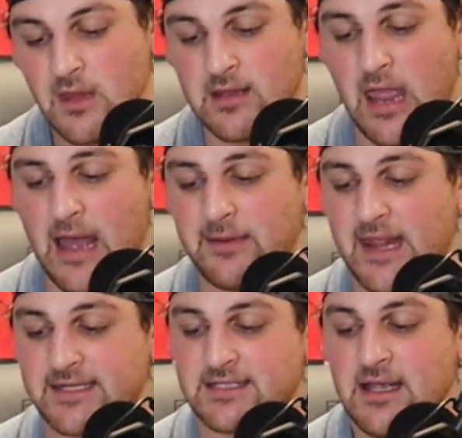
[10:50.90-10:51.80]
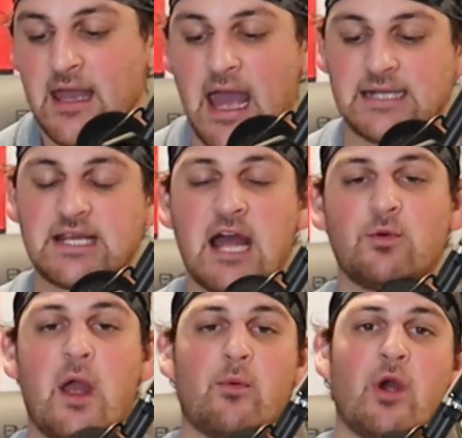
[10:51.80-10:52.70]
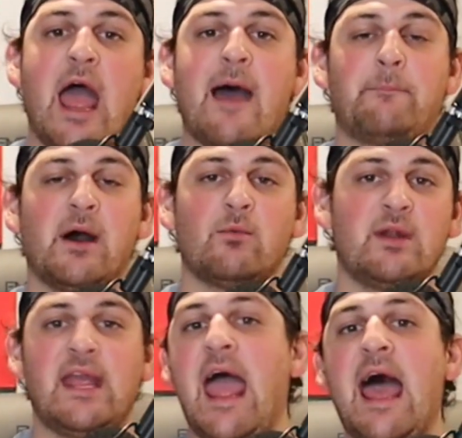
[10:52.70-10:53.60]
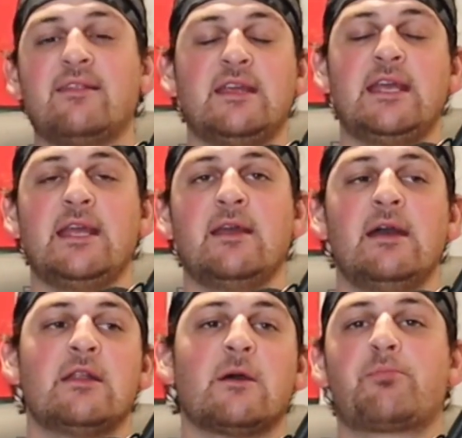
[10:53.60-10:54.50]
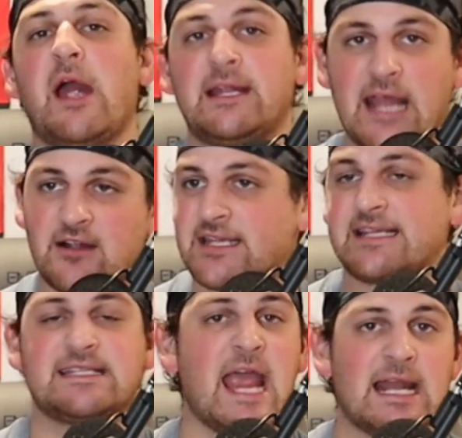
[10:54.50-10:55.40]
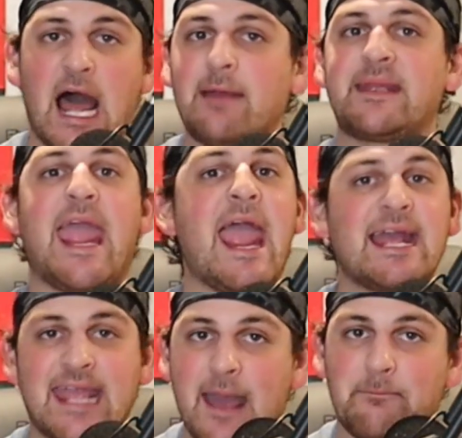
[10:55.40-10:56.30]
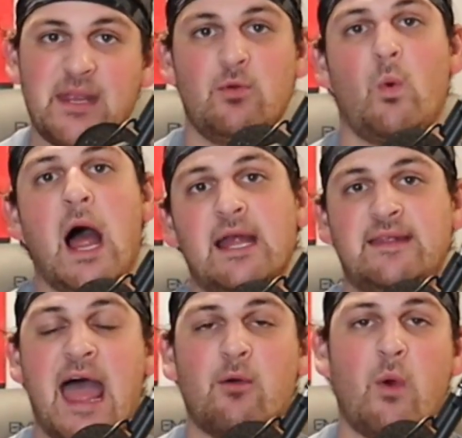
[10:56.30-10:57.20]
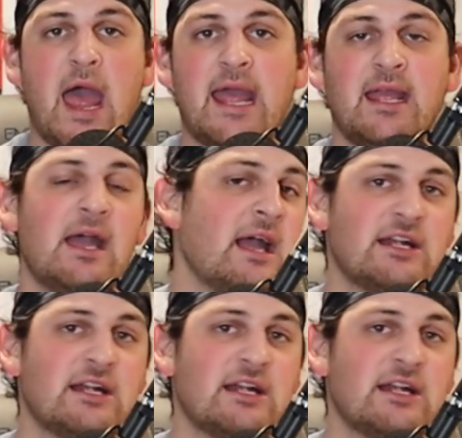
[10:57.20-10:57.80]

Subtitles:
yeah, I mean, that's kind of where we're at. But when you had the breakdowns, like Sanheim can't get beat wide that way.